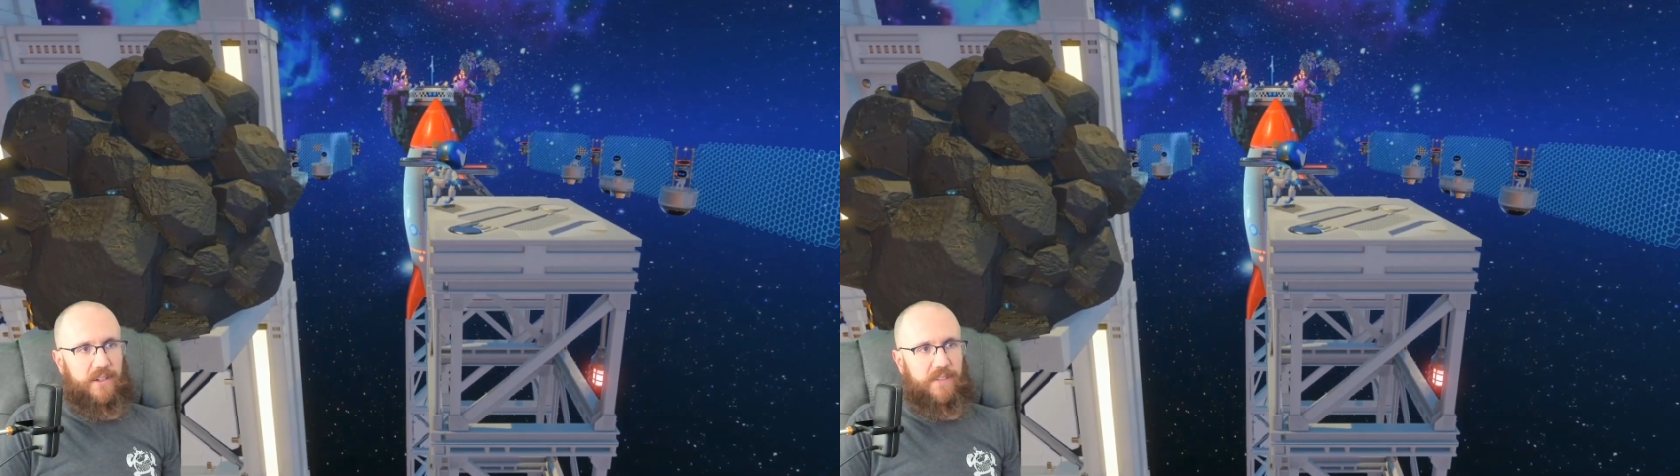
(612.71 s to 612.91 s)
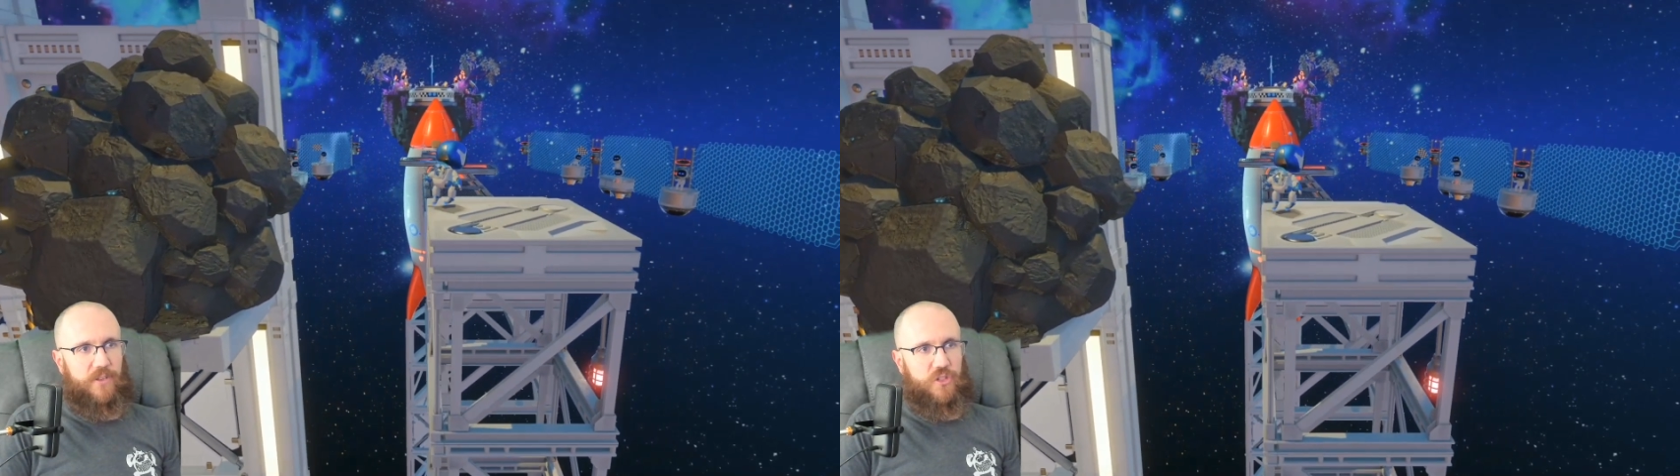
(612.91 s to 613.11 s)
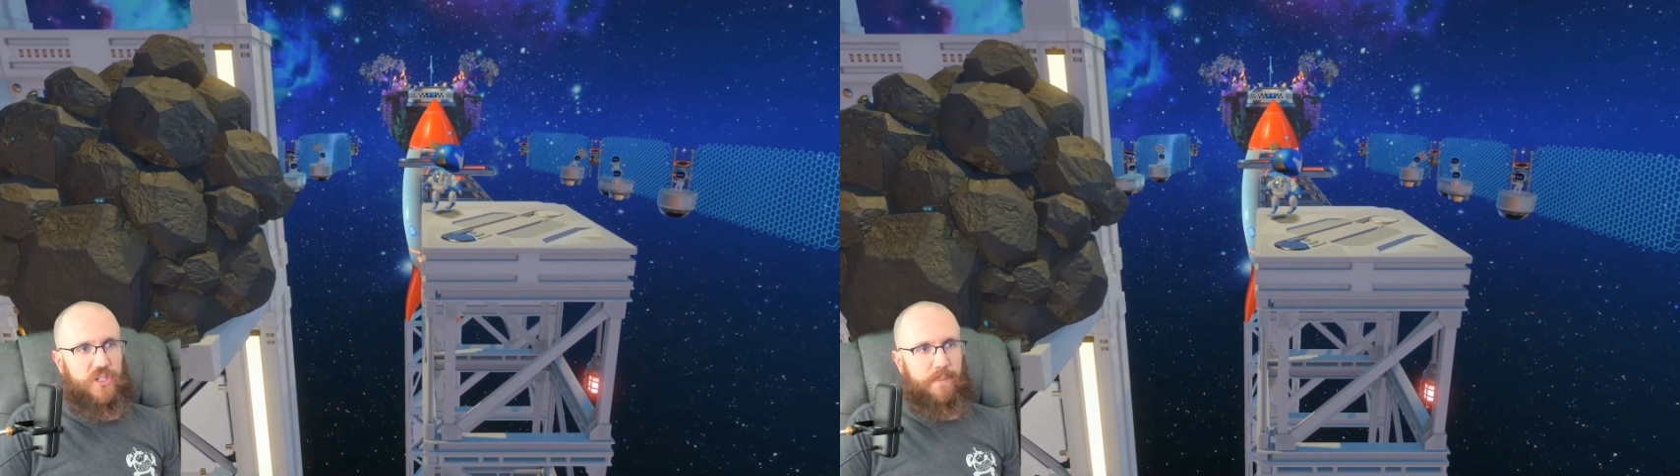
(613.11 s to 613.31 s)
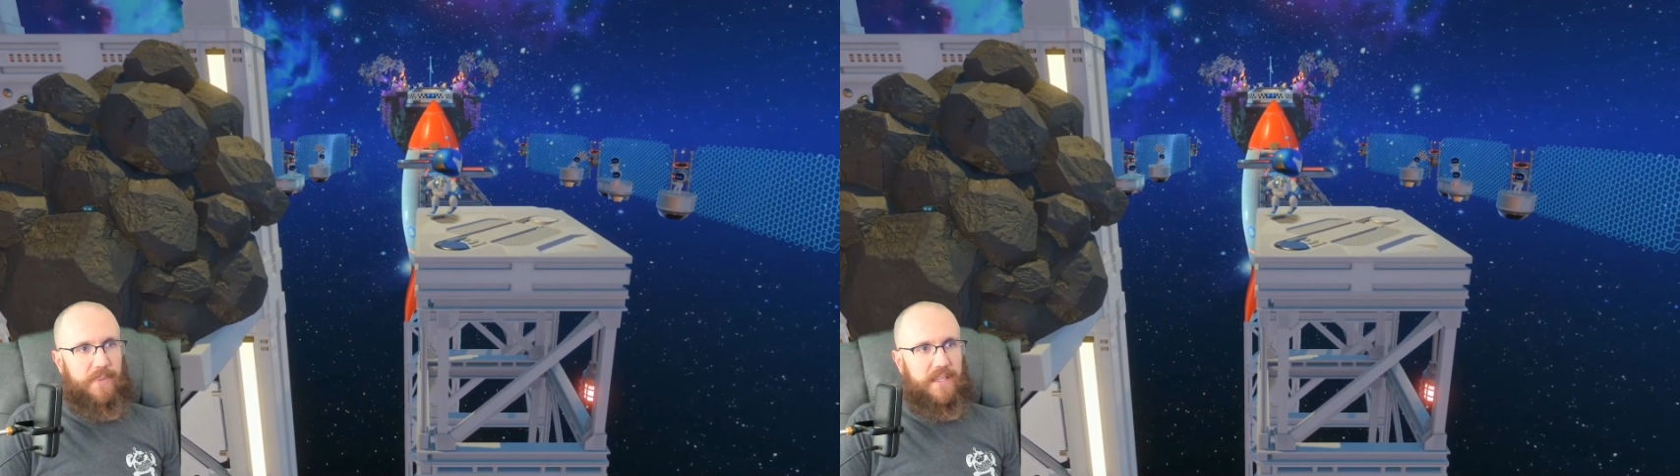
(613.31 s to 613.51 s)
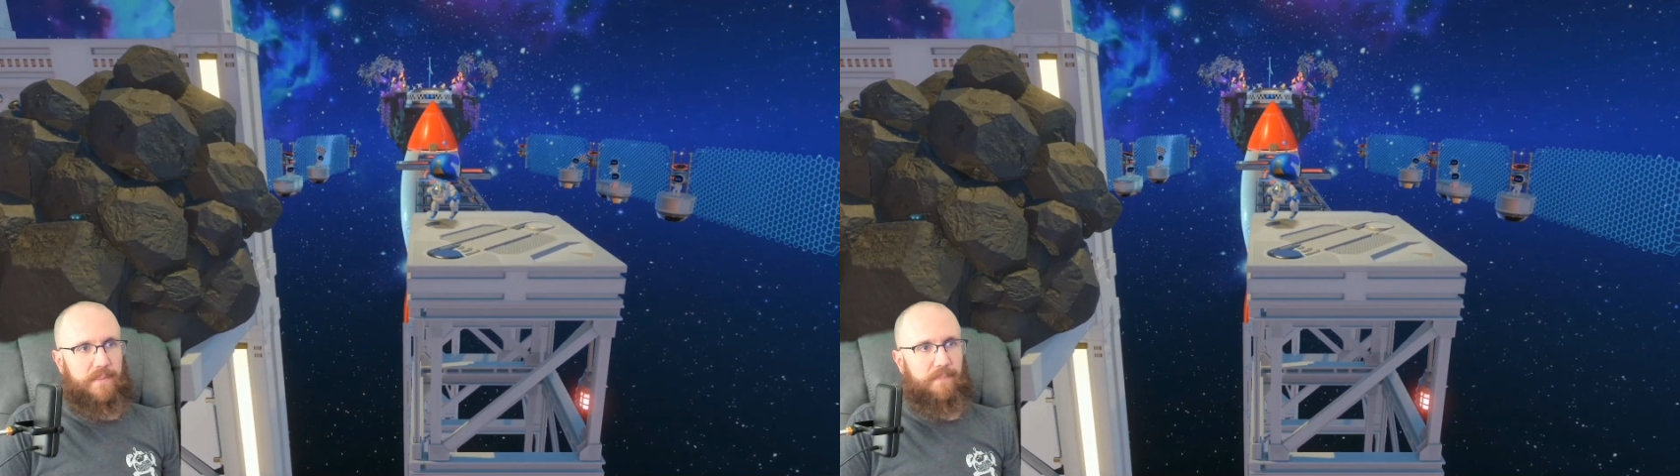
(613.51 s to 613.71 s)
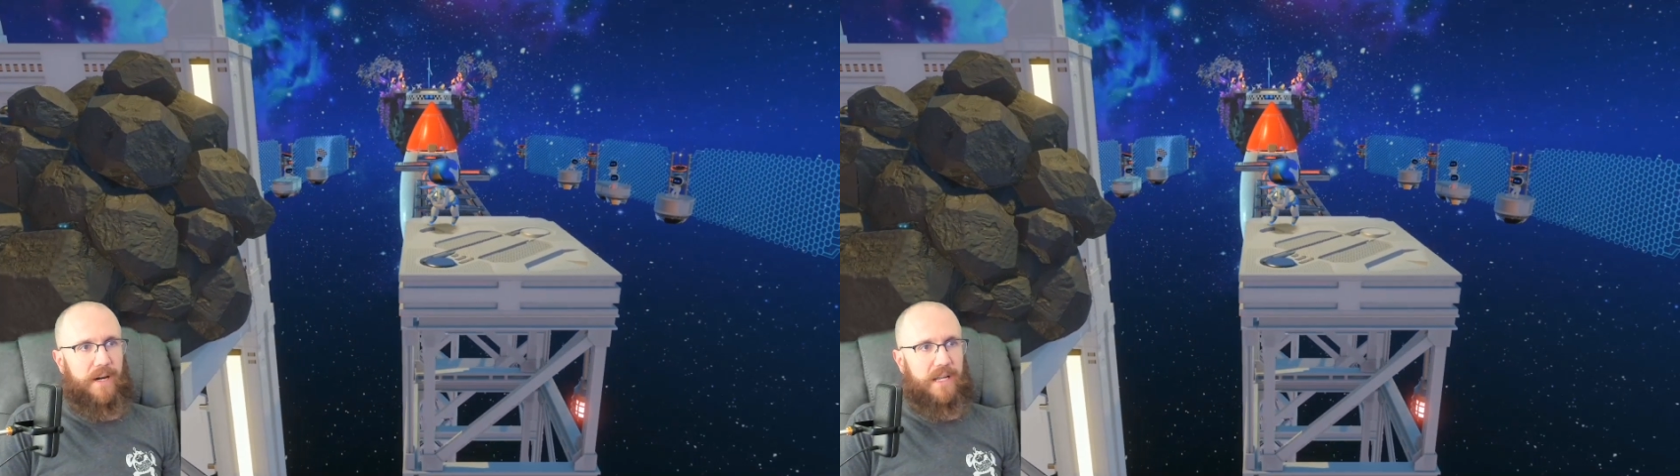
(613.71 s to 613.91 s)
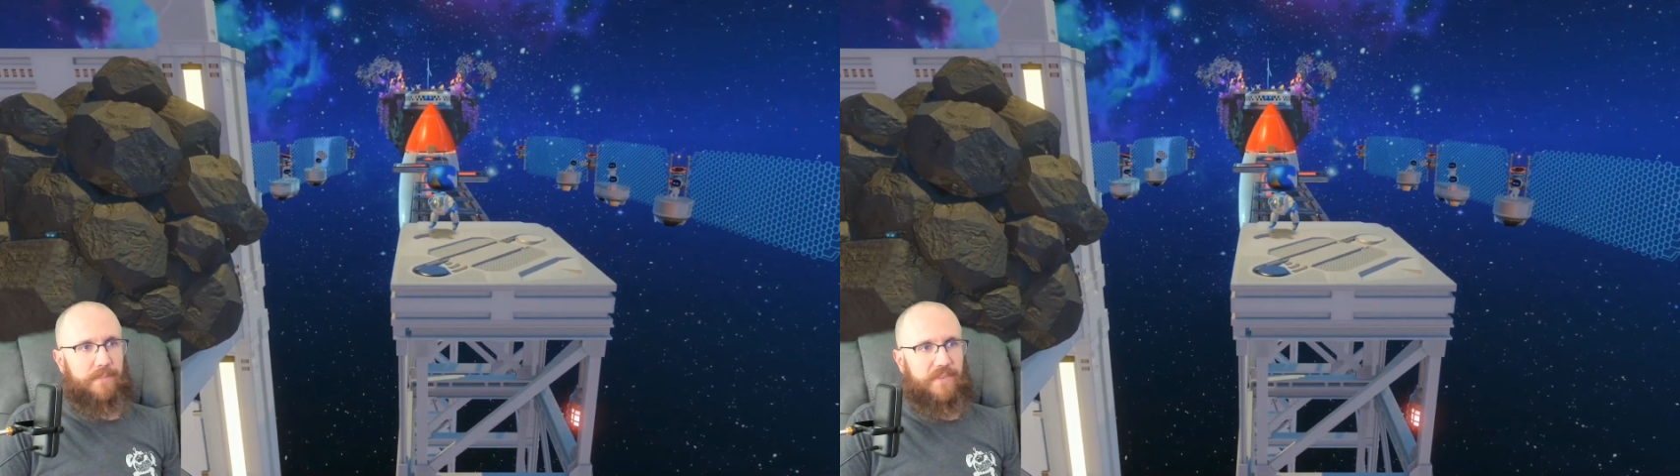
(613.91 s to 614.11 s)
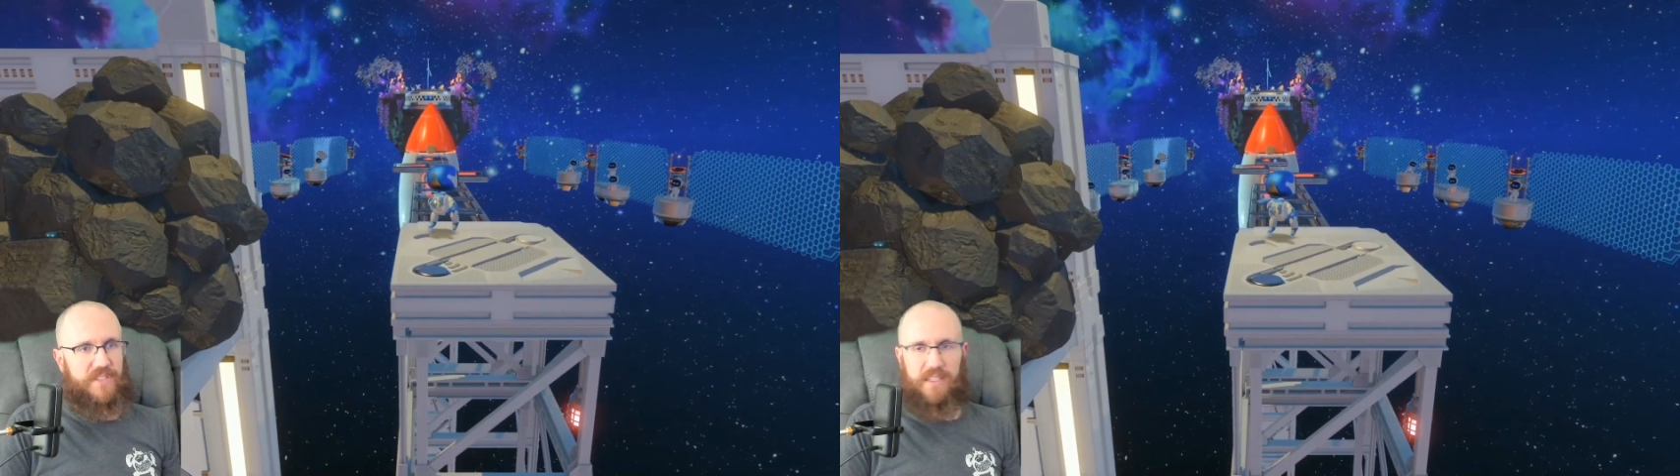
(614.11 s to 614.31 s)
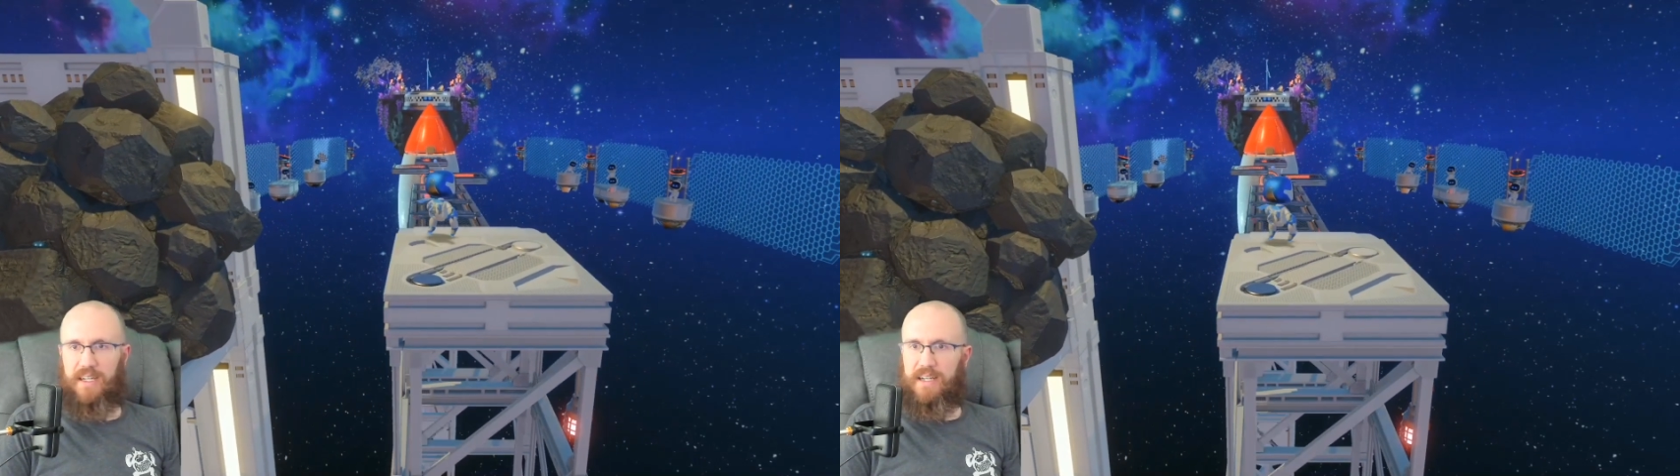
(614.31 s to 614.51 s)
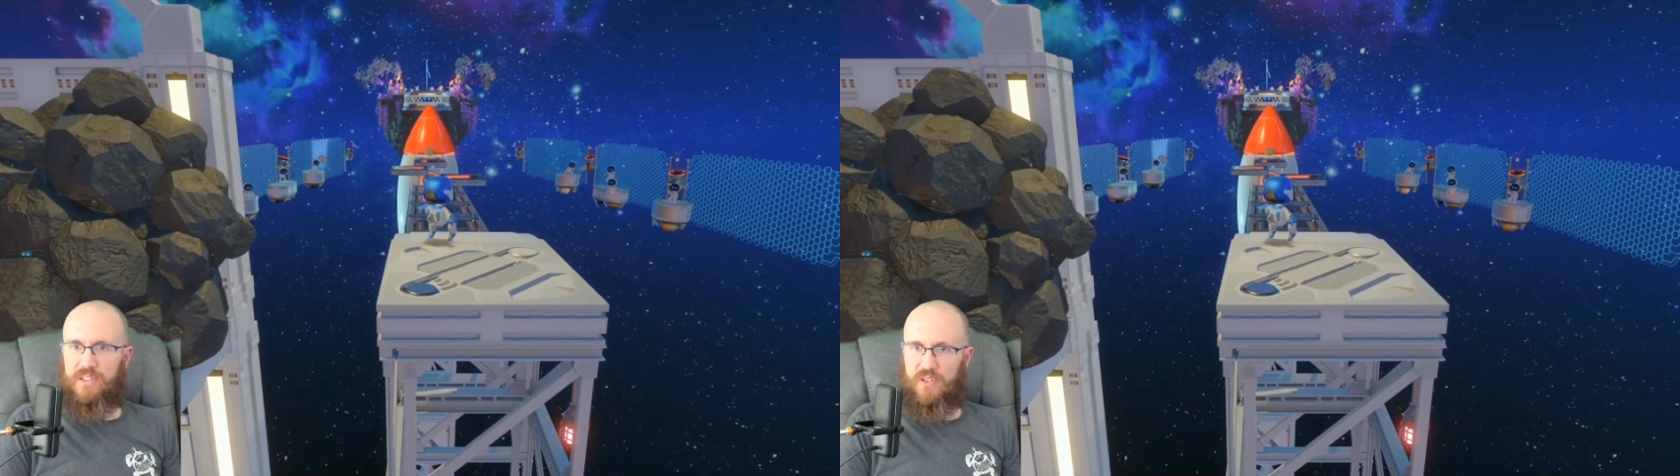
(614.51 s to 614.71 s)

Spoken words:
and if you jump at the bottom of slides,